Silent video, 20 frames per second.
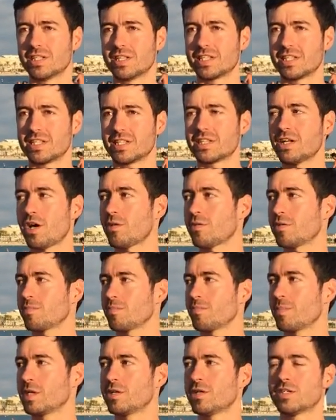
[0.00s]
It is not
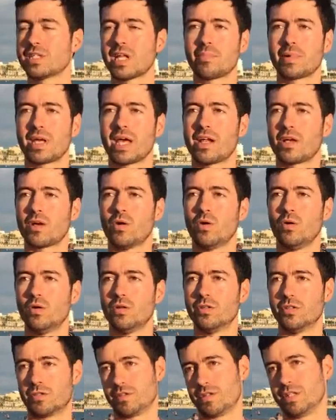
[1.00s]
because I'm getting
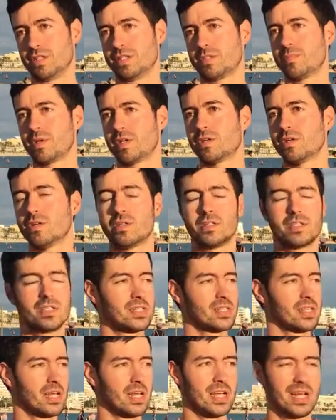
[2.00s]
older, it's because